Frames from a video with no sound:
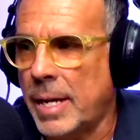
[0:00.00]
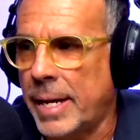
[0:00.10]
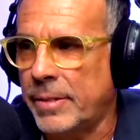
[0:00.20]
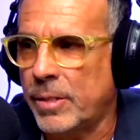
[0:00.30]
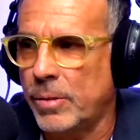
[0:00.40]
of
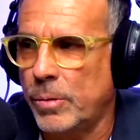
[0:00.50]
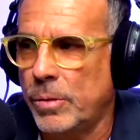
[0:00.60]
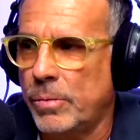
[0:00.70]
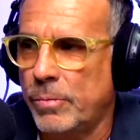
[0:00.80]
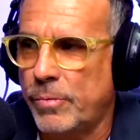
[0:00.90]
ask
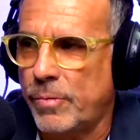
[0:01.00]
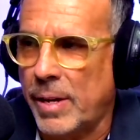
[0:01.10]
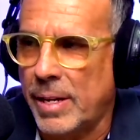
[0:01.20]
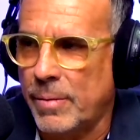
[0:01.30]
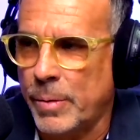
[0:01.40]
you,
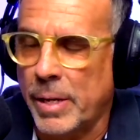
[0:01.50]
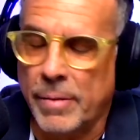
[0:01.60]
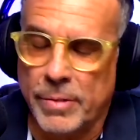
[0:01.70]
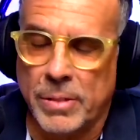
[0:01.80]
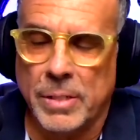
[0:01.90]
we
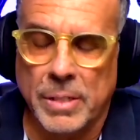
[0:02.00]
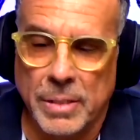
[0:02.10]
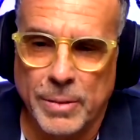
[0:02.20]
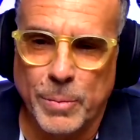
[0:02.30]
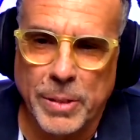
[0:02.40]
obviously did a
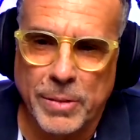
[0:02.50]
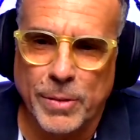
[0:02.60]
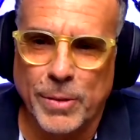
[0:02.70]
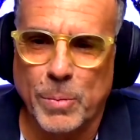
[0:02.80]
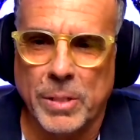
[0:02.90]
little
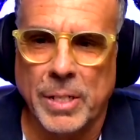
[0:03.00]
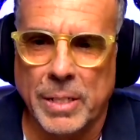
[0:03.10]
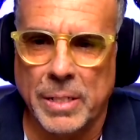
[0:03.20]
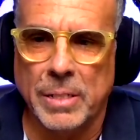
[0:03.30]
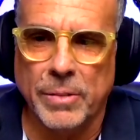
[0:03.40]
research. We
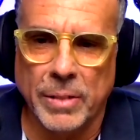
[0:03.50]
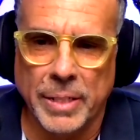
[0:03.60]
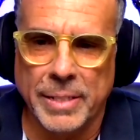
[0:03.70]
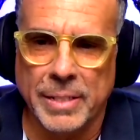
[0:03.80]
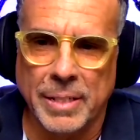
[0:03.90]
checked your
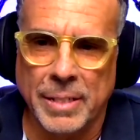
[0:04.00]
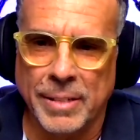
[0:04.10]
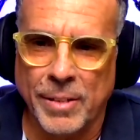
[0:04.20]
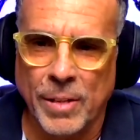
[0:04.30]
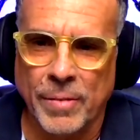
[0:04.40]
LinkedIn
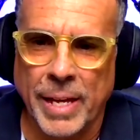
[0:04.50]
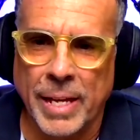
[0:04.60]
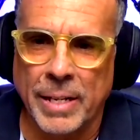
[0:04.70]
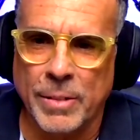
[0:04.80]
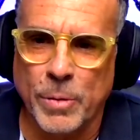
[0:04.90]
and all that,
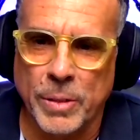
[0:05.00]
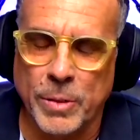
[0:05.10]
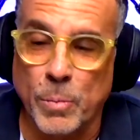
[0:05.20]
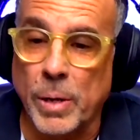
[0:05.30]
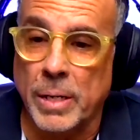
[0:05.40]
and you went
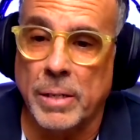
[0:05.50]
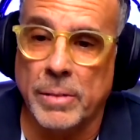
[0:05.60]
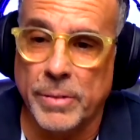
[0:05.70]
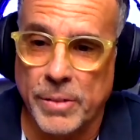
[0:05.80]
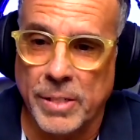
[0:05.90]
to
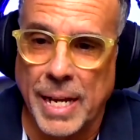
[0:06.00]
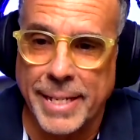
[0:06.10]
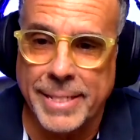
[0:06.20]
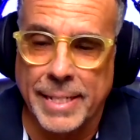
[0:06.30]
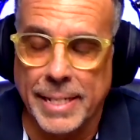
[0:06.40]
Rutgers in IT,